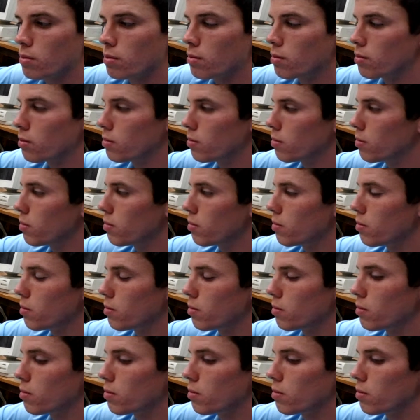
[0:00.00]

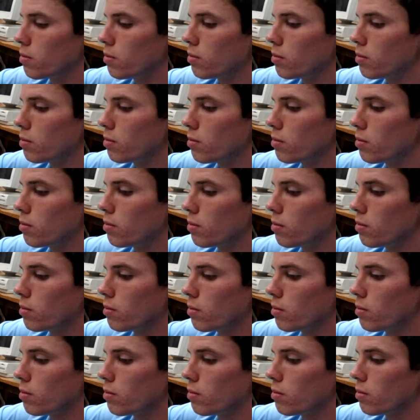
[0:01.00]

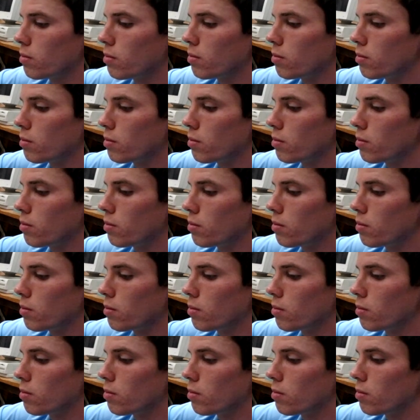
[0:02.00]

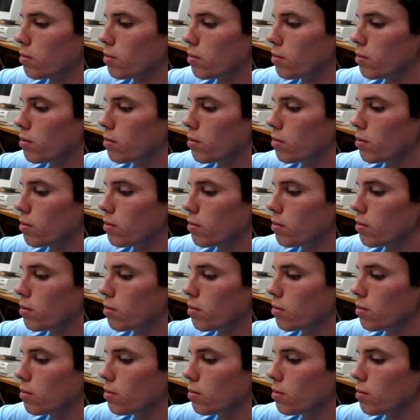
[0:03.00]

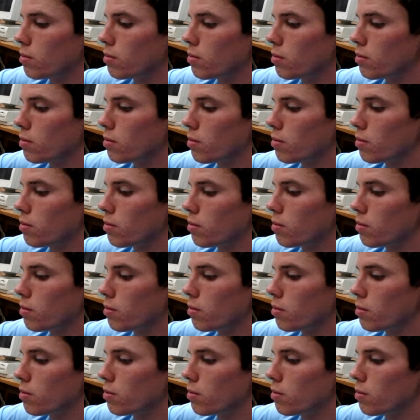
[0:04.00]

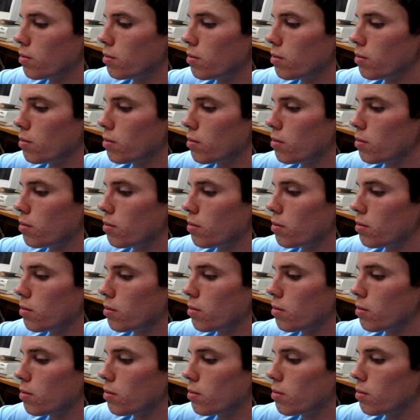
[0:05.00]

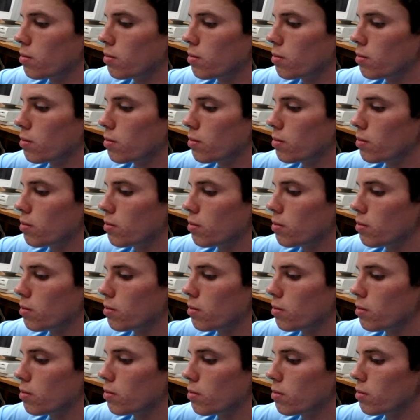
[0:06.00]

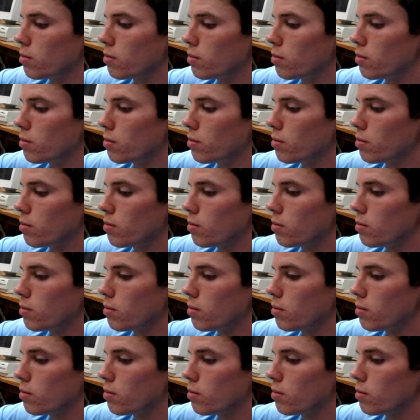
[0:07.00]
Nobody speaks.